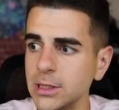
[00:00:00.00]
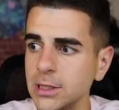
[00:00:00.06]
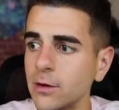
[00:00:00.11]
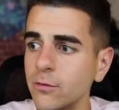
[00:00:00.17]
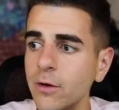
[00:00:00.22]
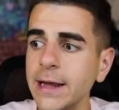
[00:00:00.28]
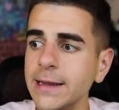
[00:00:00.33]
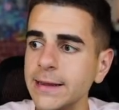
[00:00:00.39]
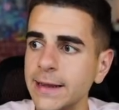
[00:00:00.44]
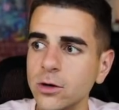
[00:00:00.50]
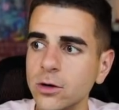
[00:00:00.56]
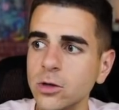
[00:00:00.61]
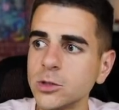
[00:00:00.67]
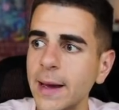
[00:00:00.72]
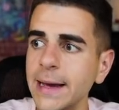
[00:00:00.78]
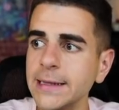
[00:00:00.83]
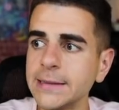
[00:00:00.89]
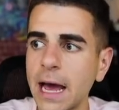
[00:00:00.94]
Like, right, there
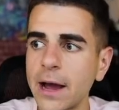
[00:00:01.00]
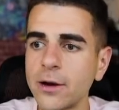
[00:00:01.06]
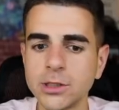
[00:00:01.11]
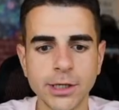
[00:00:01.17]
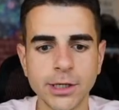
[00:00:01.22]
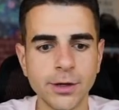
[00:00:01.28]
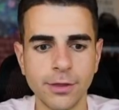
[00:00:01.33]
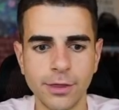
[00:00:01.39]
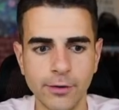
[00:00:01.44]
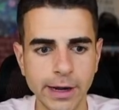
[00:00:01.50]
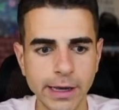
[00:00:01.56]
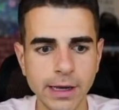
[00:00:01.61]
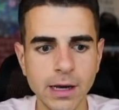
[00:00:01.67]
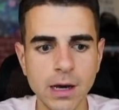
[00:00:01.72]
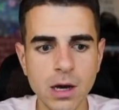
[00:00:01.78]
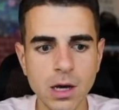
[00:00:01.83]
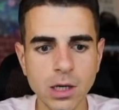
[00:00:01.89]
goes my entire tier three.